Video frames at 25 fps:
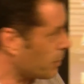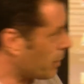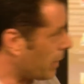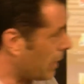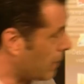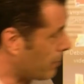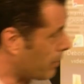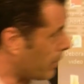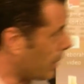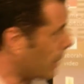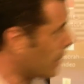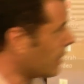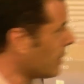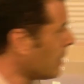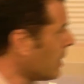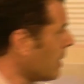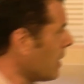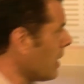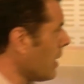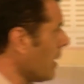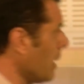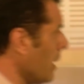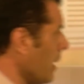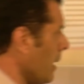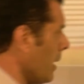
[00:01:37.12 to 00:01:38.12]
paper,
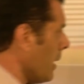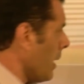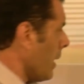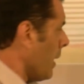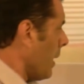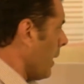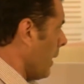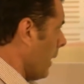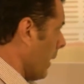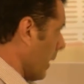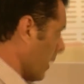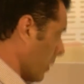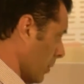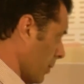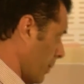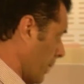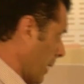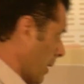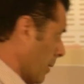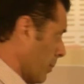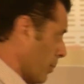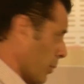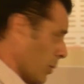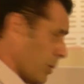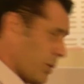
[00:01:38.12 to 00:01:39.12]
it could
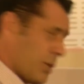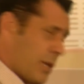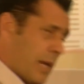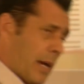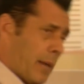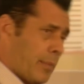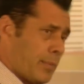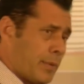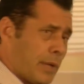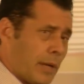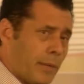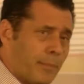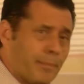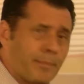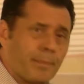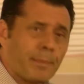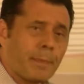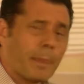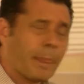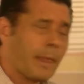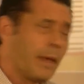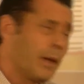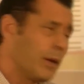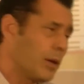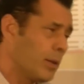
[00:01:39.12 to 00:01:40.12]
be a book chapter,
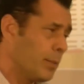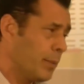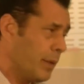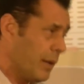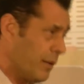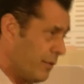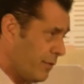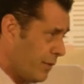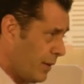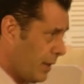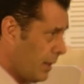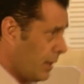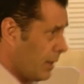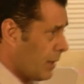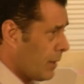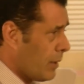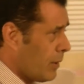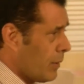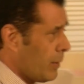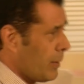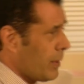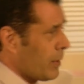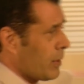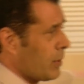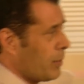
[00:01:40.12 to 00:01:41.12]
it could be a
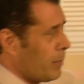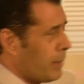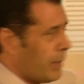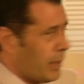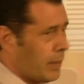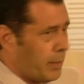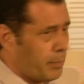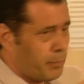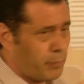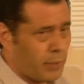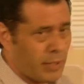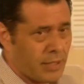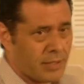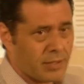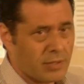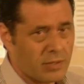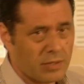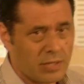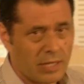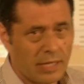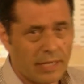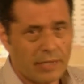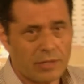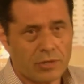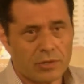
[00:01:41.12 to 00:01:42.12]
video, it could be a
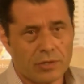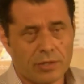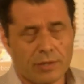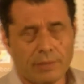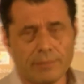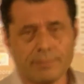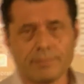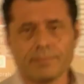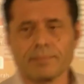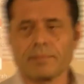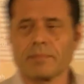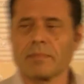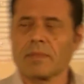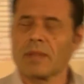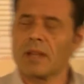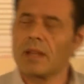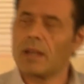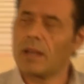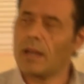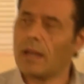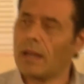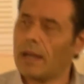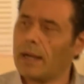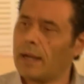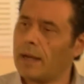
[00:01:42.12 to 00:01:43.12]
presentation,
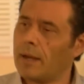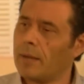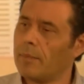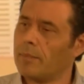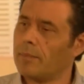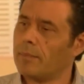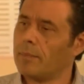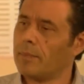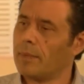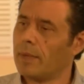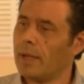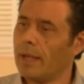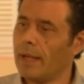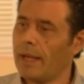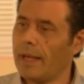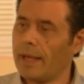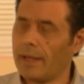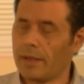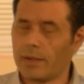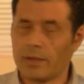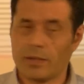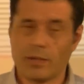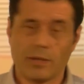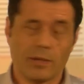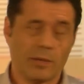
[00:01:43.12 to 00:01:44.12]

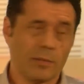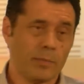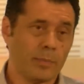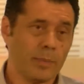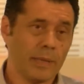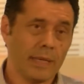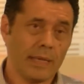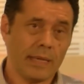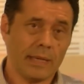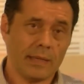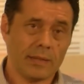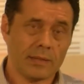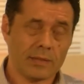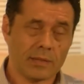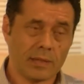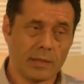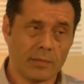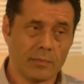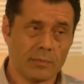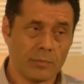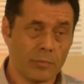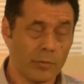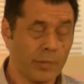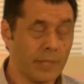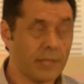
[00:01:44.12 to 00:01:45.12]
it could be
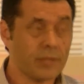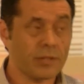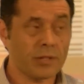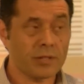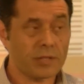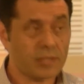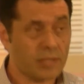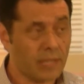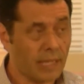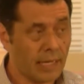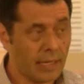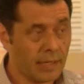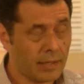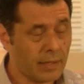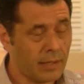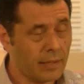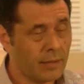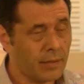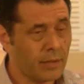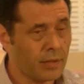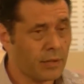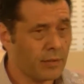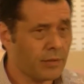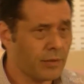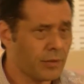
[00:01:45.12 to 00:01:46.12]
some research data
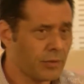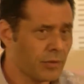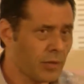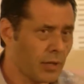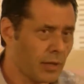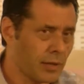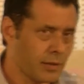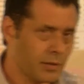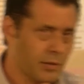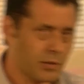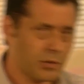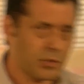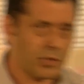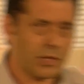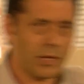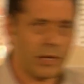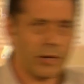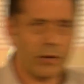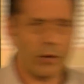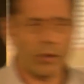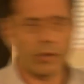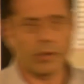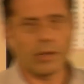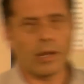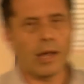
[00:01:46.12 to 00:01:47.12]
that you've decided to
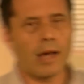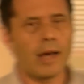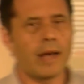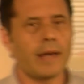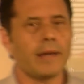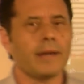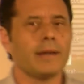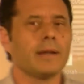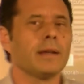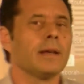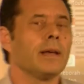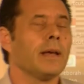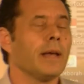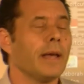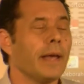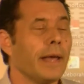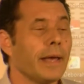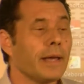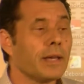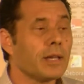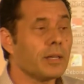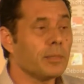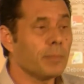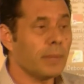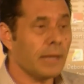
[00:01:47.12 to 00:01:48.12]
share online,
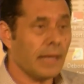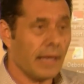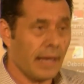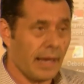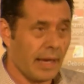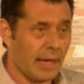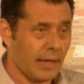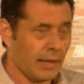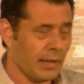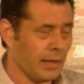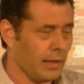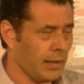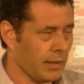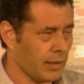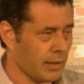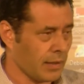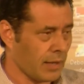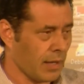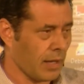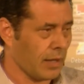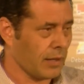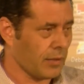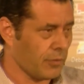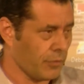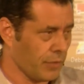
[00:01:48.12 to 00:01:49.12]
it could be any
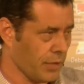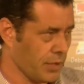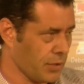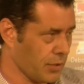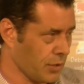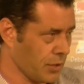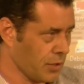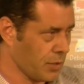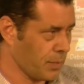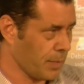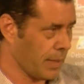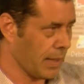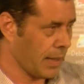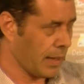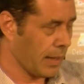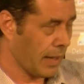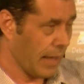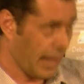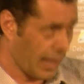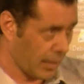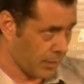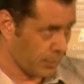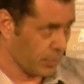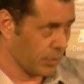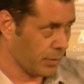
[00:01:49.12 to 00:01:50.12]
kind of research
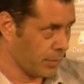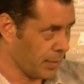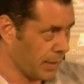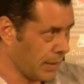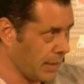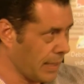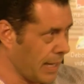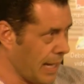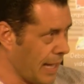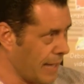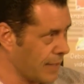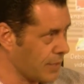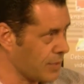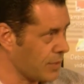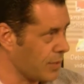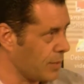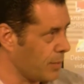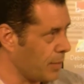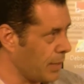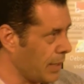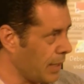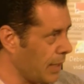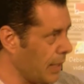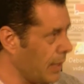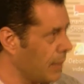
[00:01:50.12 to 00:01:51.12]
output, but it has to
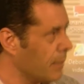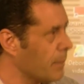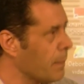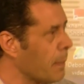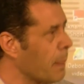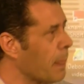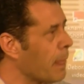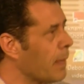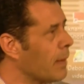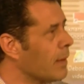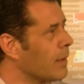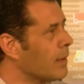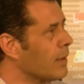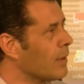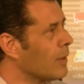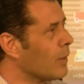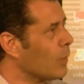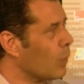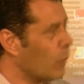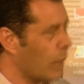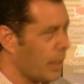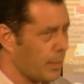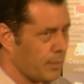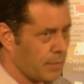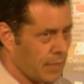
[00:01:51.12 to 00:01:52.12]
be
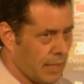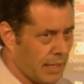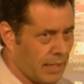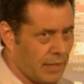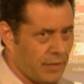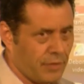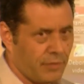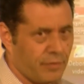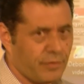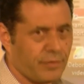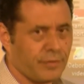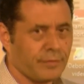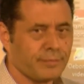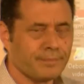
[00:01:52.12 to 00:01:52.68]
web native.